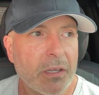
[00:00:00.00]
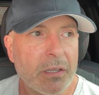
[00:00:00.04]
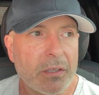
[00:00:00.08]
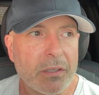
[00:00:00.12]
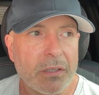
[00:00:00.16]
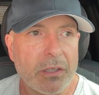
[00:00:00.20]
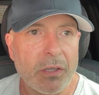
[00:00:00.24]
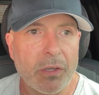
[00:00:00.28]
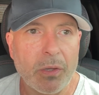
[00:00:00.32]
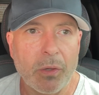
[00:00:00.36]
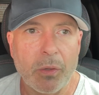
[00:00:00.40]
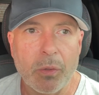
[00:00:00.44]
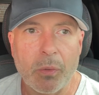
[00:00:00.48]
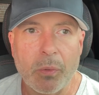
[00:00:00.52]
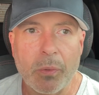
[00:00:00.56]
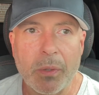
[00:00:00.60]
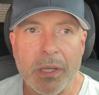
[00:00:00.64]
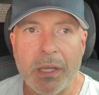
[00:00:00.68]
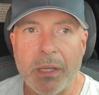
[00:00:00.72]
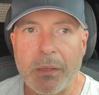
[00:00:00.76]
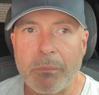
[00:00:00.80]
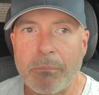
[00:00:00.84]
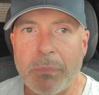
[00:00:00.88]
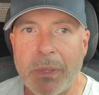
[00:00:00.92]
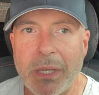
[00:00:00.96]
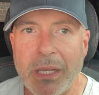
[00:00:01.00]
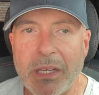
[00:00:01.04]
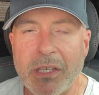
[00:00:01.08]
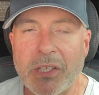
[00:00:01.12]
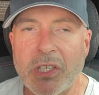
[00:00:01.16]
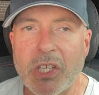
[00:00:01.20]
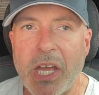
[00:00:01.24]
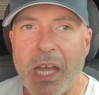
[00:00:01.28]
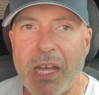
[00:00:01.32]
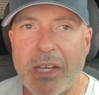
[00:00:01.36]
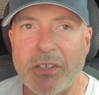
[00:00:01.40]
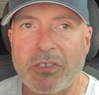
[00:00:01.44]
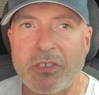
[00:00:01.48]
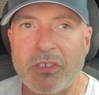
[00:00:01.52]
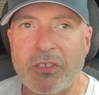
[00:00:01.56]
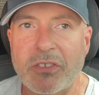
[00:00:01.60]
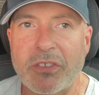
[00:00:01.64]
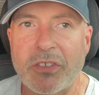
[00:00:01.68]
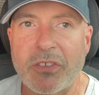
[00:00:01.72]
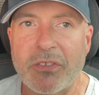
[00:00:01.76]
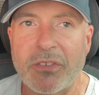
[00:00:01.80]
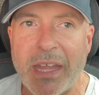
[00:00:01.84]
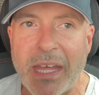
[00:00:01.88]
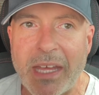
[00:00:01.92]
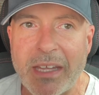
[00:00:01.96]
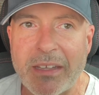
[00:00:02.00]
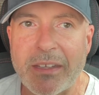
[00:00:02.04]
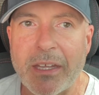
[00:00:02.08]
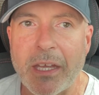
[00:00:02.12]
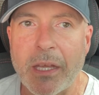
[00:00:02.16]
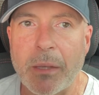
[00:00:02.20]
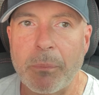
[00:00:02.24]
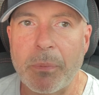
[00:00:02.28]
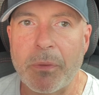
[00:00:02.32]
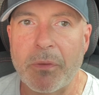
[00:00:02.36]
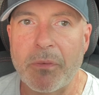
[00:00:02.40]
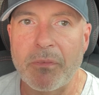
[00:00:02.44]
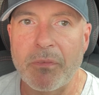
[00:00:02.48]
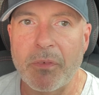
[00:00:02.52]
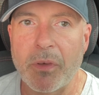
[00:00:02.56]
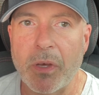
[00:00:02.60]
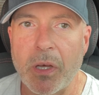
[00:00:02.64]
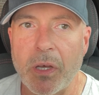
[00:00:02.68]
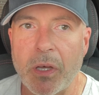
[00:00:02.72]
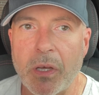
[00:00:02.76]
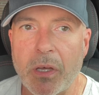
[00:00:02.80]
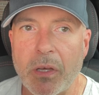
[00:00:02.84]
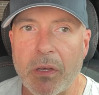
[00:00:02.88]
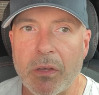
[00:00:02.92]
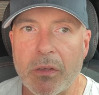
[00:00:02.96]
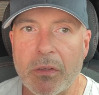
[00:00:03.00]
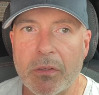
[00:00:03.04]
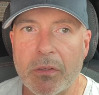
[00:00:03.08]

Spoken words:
being conscious of that type of